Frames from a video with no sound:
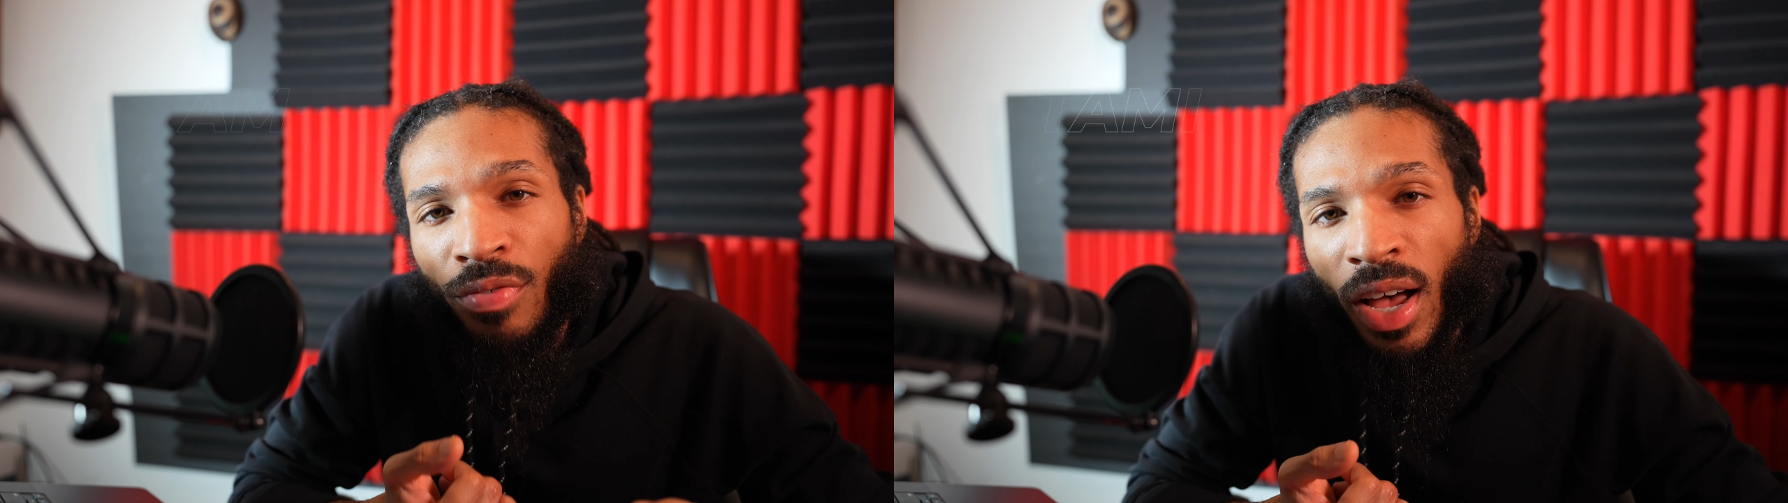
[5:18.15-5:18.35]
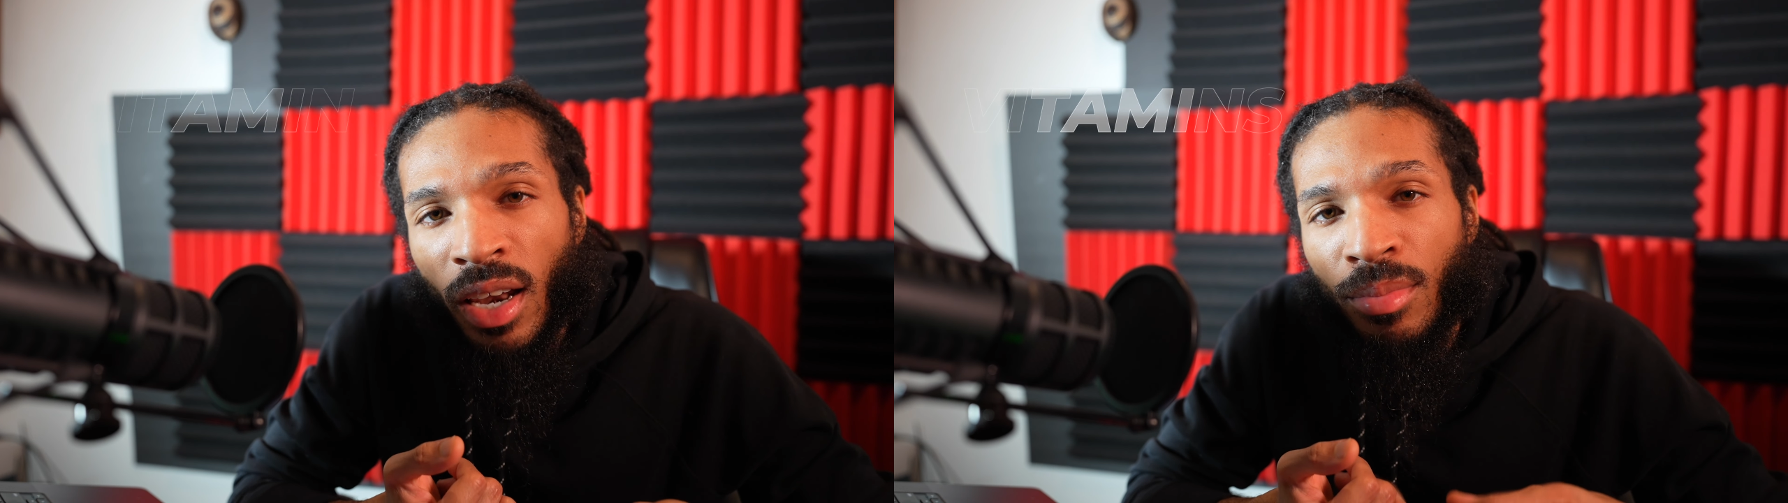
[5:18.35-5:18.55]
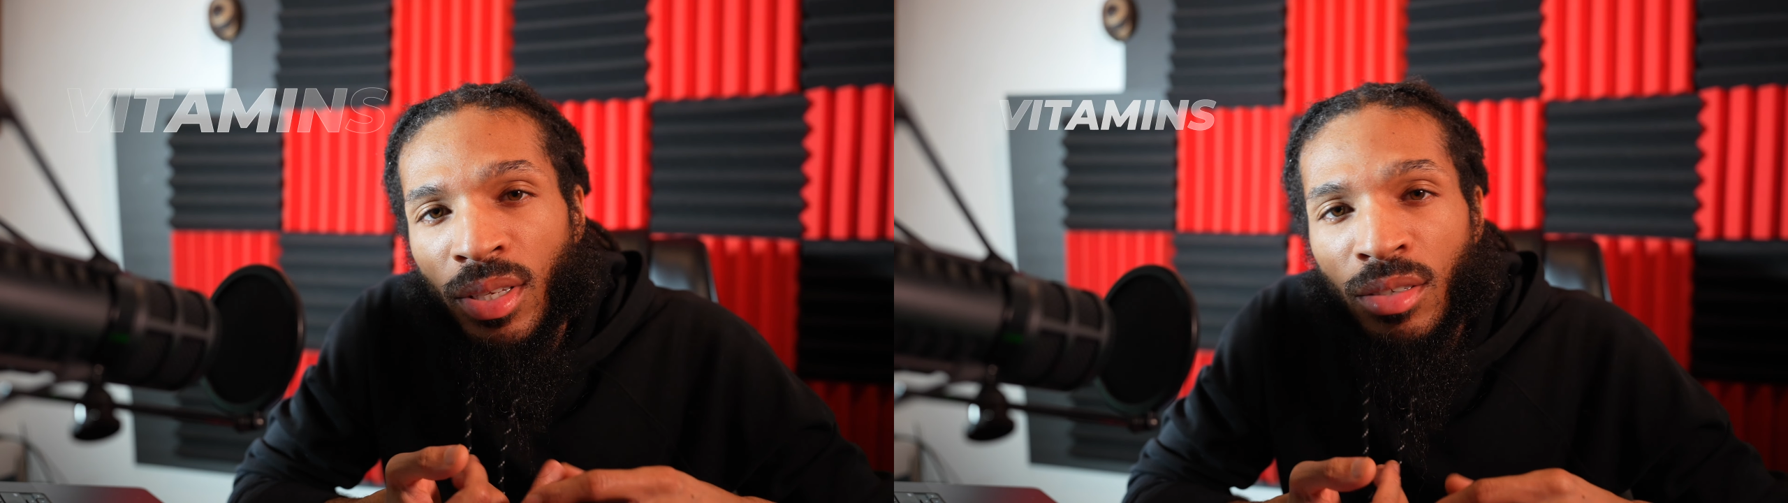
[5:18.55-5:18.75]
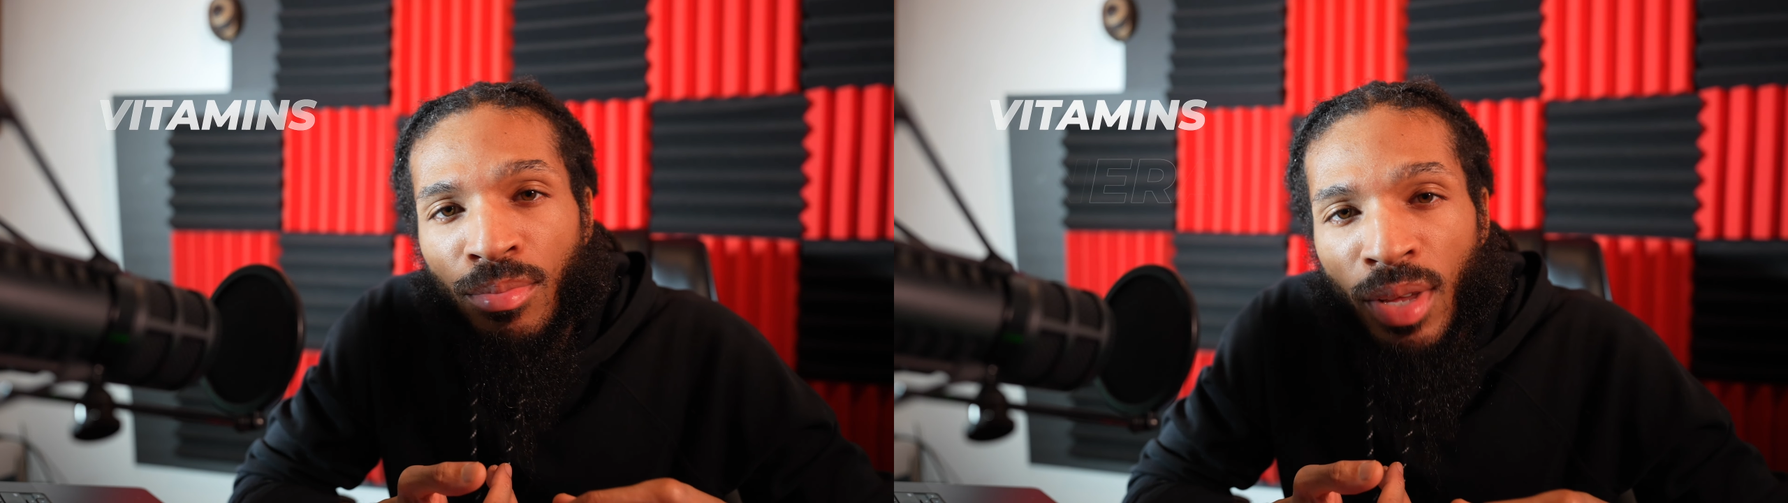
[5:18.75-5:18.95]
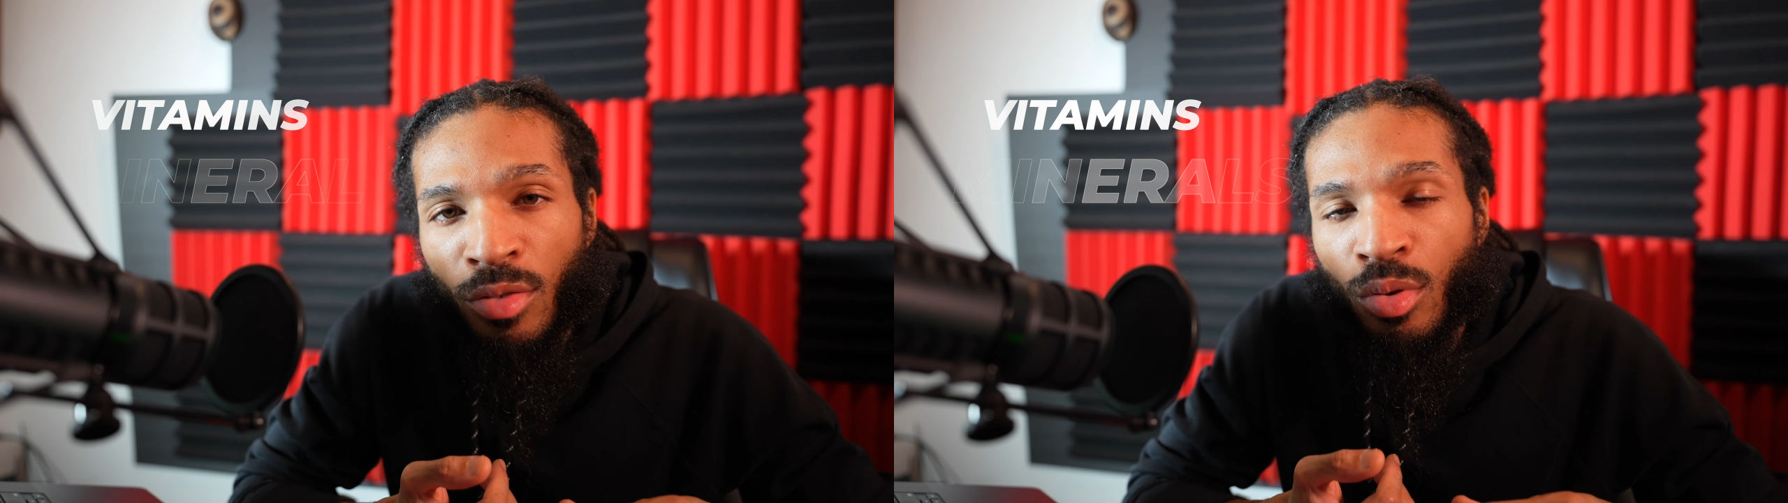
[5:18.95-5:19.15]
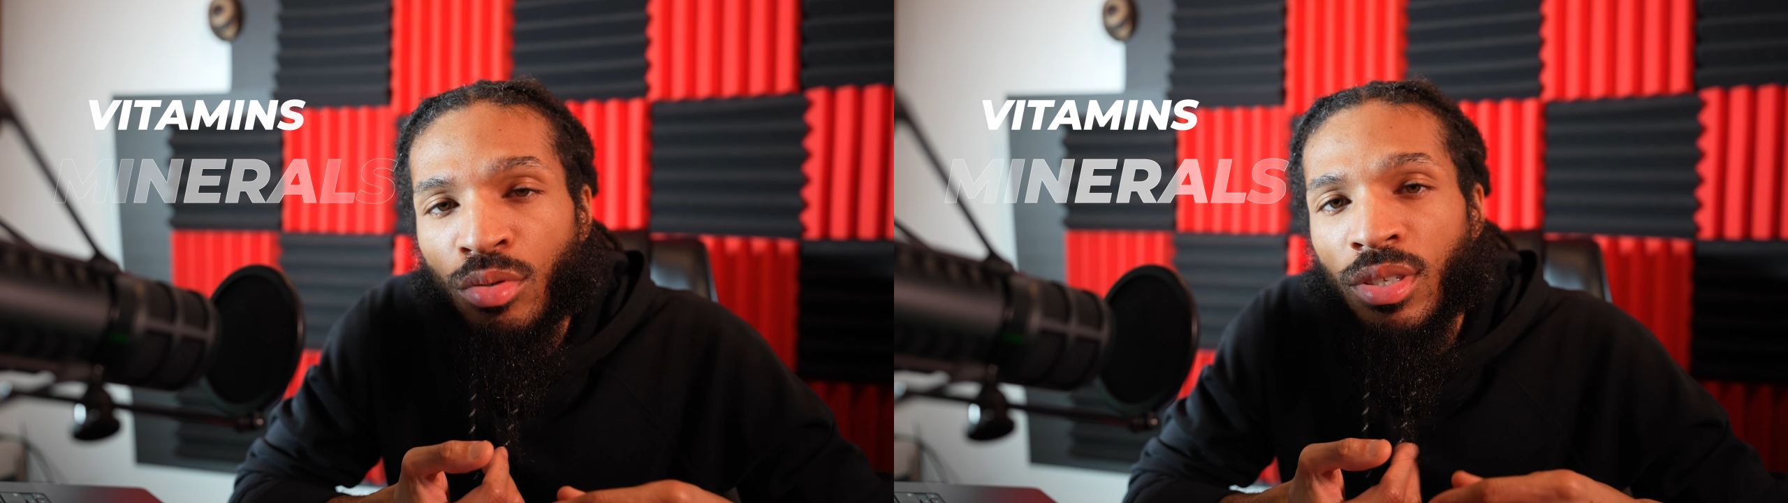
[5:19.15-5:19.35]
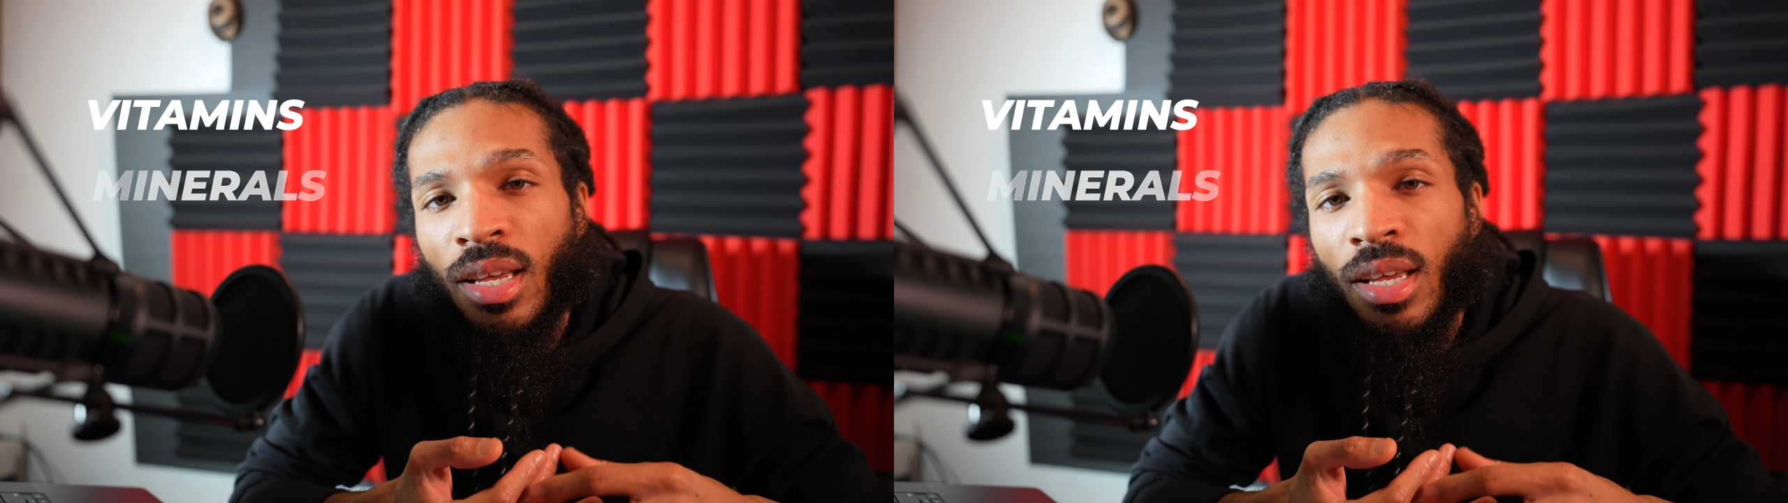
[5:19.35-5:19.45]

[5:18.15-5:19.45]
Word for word: vitamins, minerals,